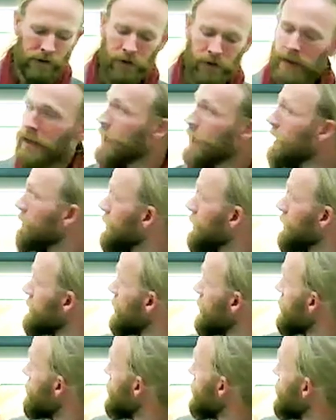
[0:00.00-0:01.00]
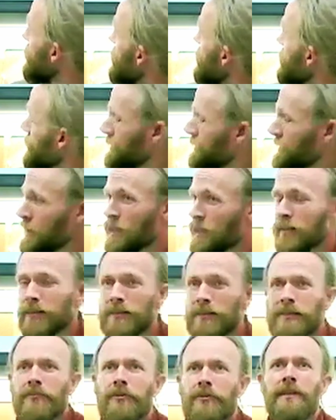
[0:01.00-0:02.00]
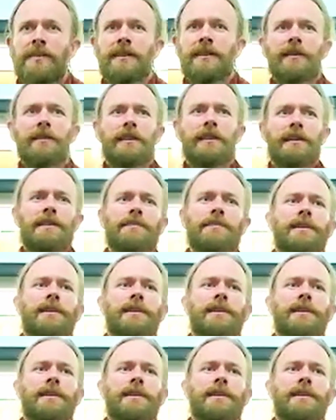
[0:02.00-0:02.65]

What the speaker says: yeah, I want to talk about these quasar things